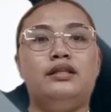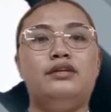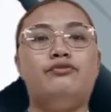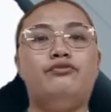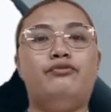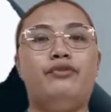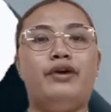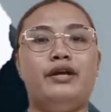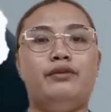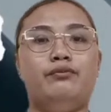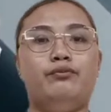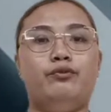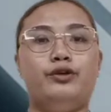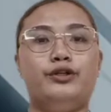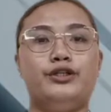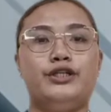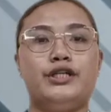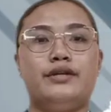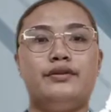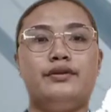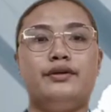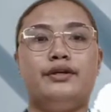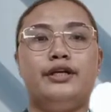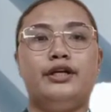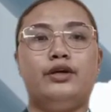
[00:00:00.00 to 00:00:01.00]
The fight for
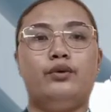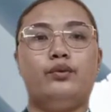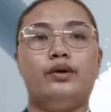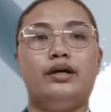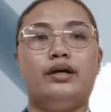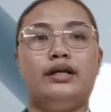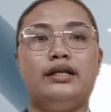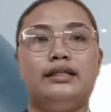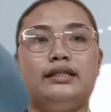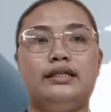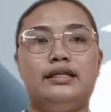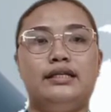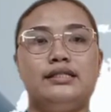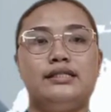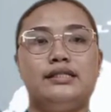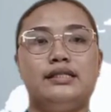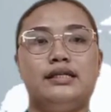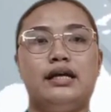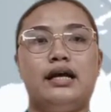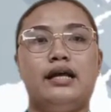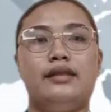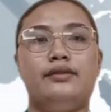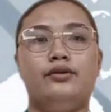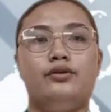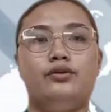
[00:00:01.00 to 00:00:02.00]
gender equality is
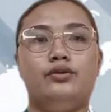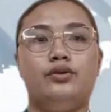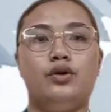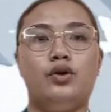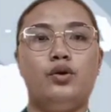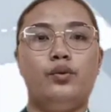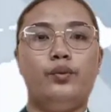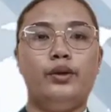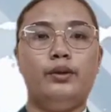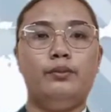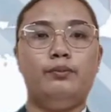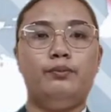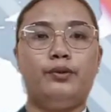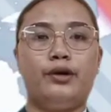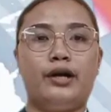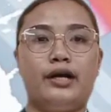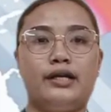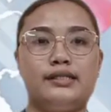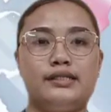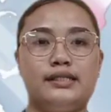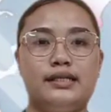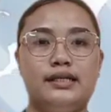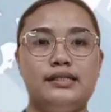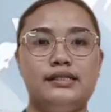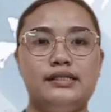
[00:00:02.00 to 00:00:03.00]
an ongoing
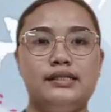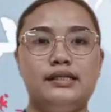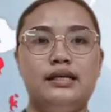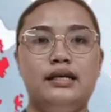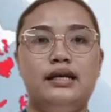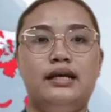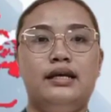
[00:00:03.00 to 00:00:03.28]
process.